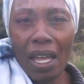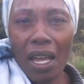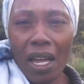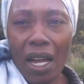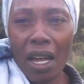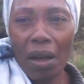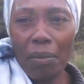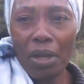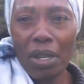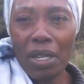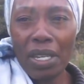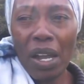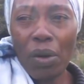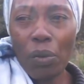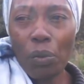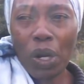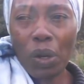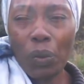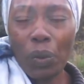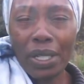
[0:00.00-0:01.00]
The
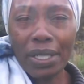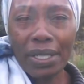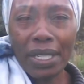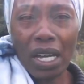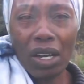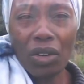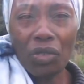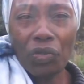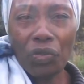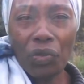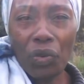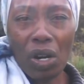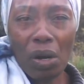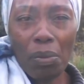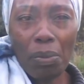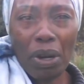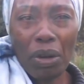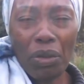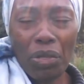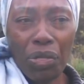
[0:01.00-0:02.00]
network went down for
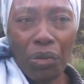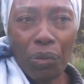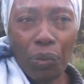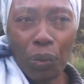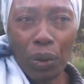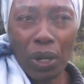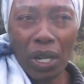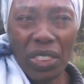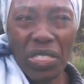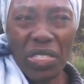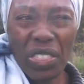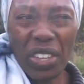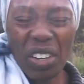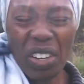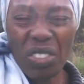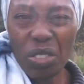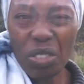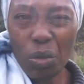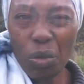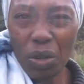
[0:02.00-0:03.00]
about 3
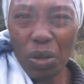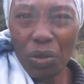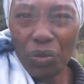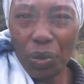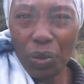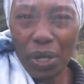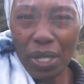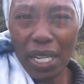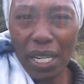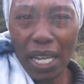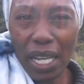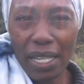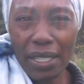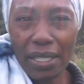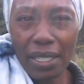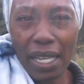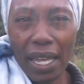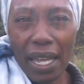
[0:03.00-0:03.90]
to 4 days,